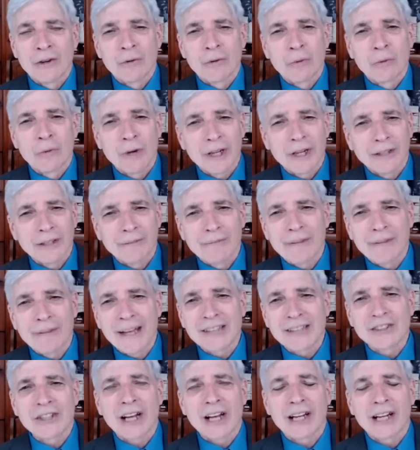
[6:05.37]
Well,
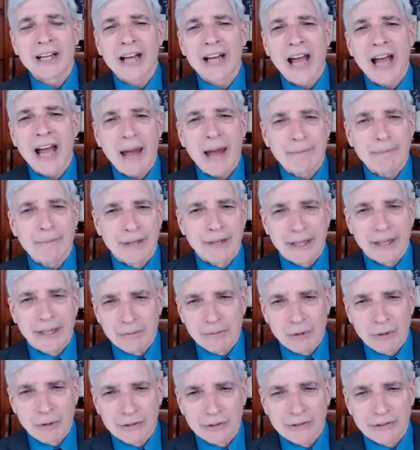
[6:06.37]
that's not going to happen
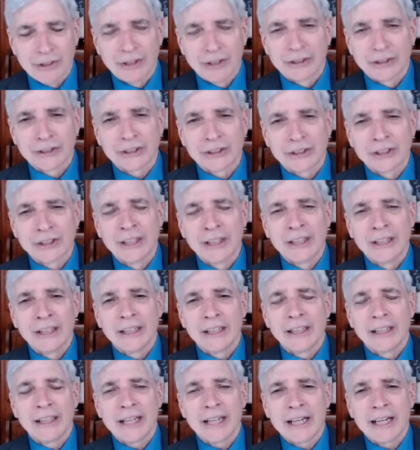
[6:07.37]
anymore, folks.
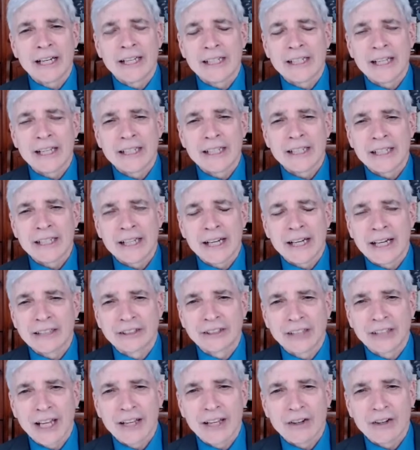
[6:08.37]
And I'll
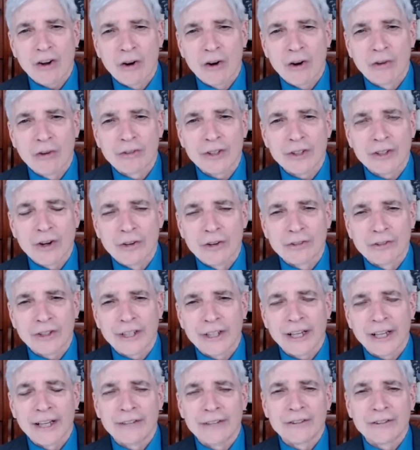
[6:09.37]
say it over and over
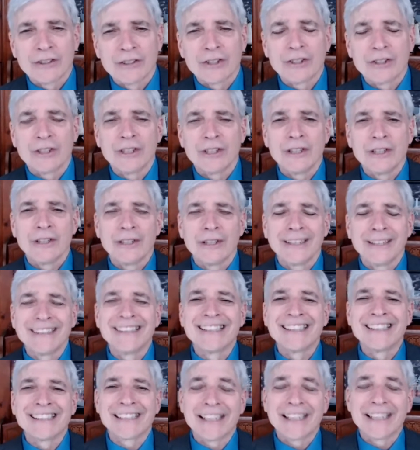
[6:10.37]
again to the
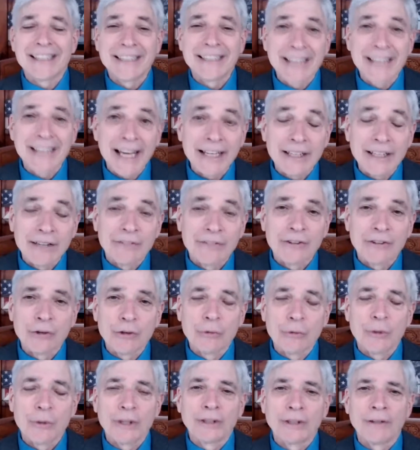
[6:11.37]
discontent, if you
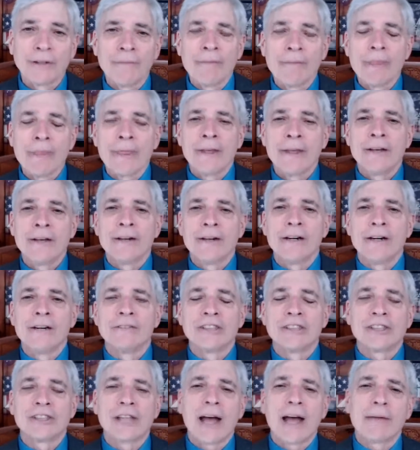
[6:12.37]
will, of
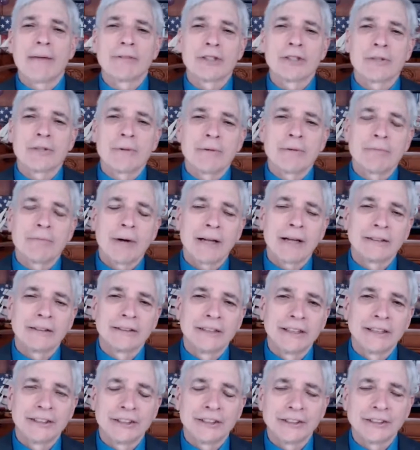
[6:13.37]
establishment
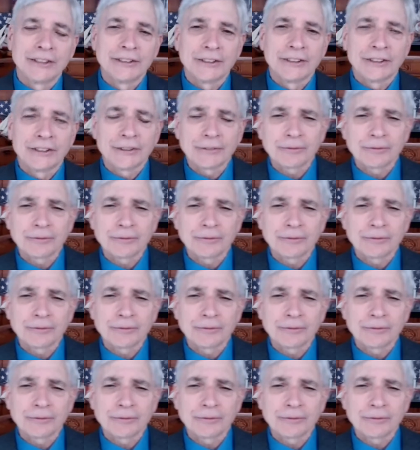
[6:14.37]
politicians.